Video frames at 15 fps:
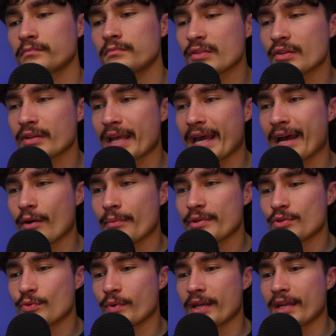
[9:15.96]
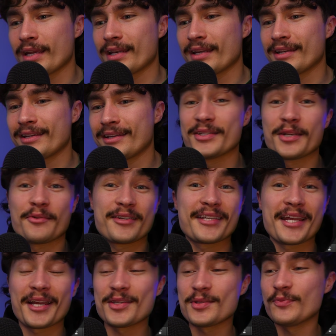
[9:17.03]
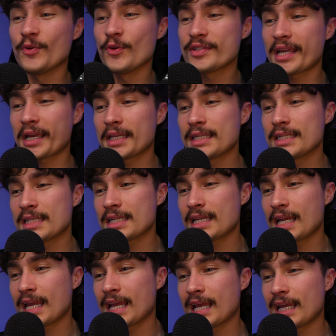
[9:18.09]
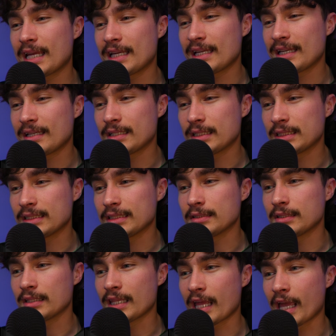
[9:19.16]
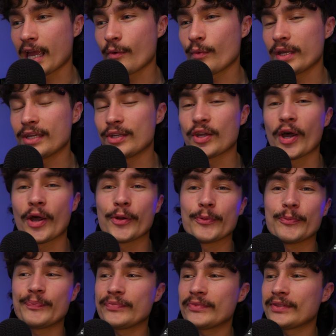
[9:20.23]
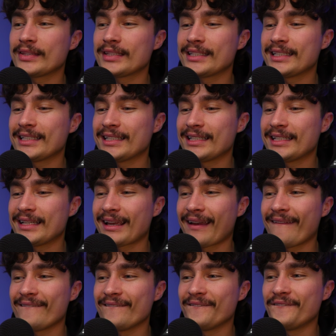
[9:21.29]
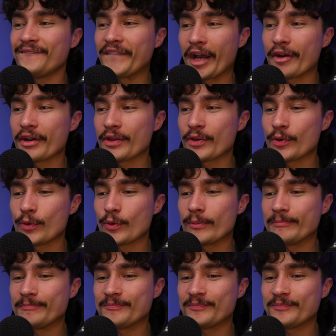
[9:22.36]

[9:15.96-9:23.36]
So now between 0 seconds and 4 seconds, there we go. Very cool.